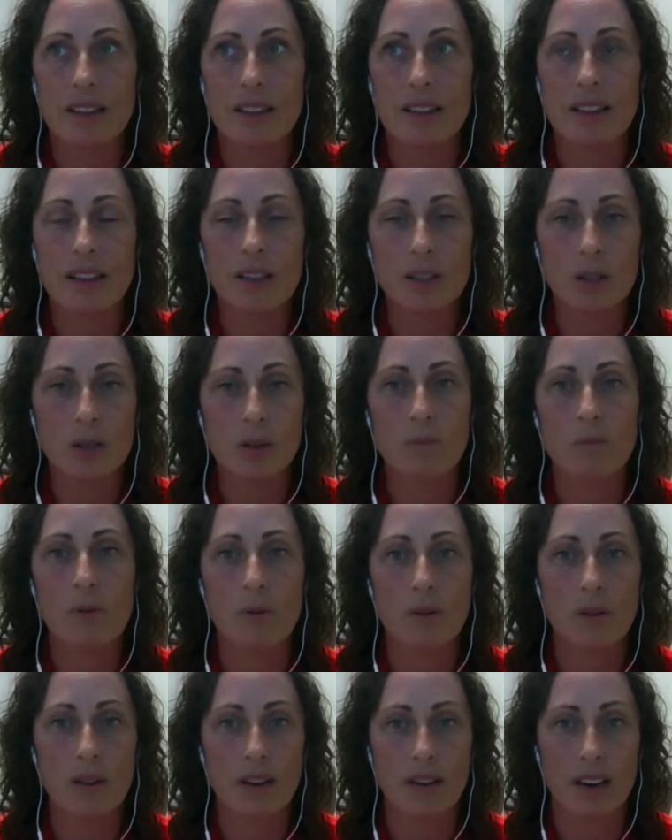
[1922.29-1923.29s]
the
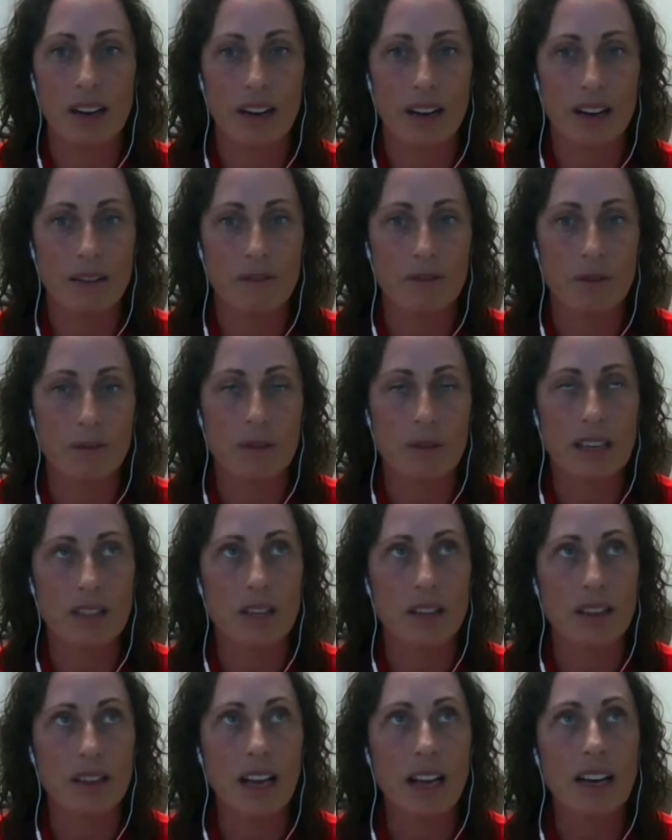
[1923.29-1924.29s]
support and
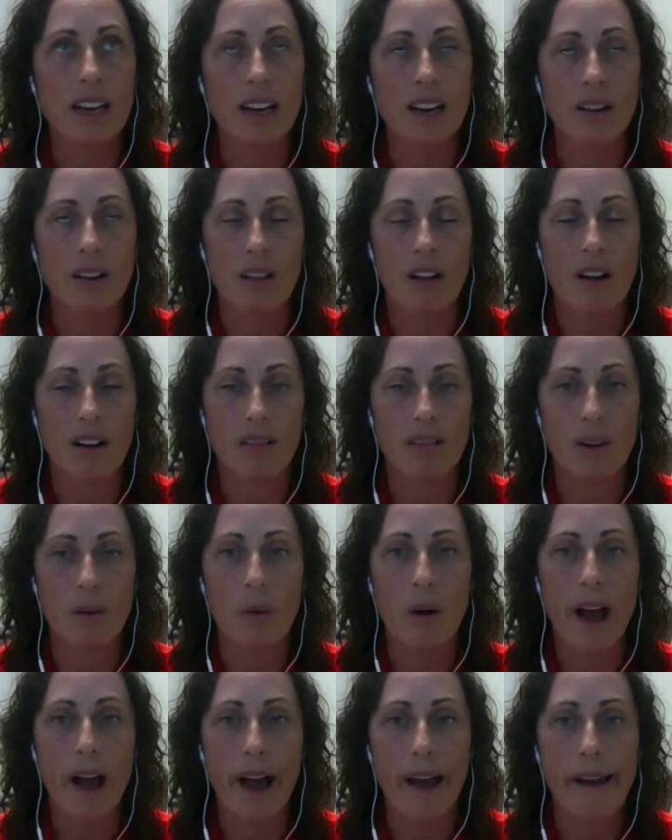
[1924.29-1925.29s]
information they need along the
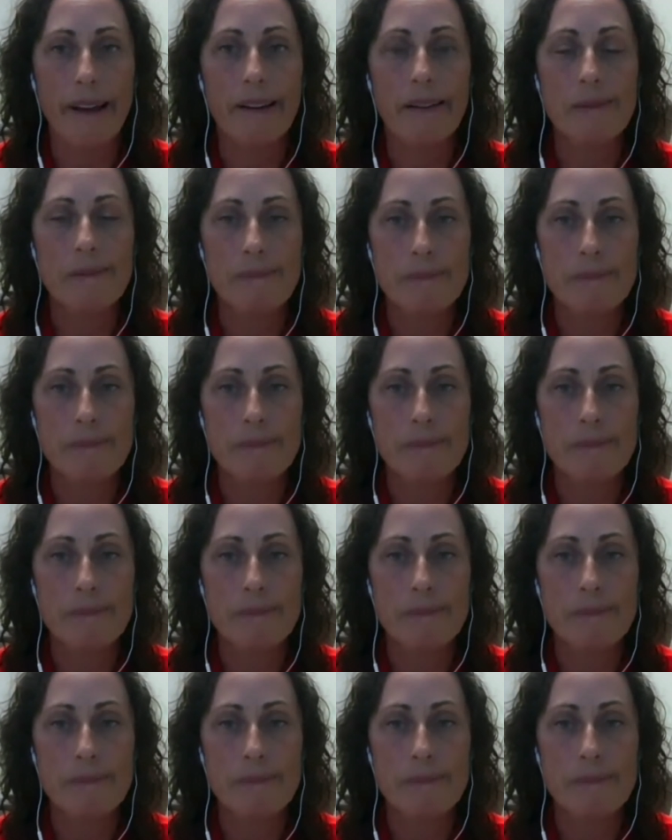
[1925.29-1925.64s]
way.